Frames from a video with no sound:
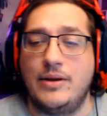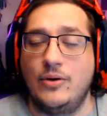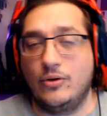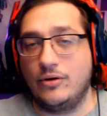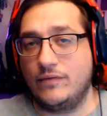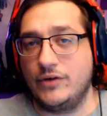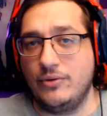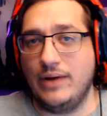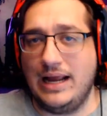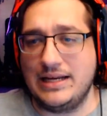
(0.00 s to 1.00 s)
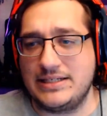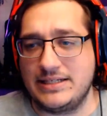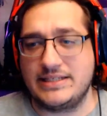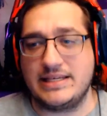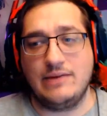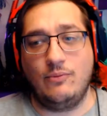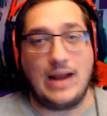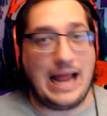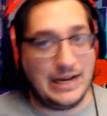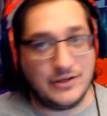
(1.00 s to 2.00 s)
in order for you guys to see what
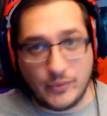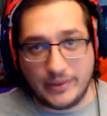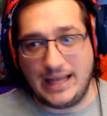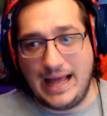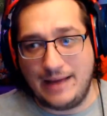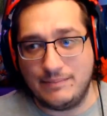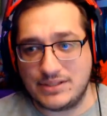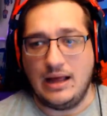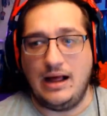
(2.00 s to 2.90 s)
I do in labs.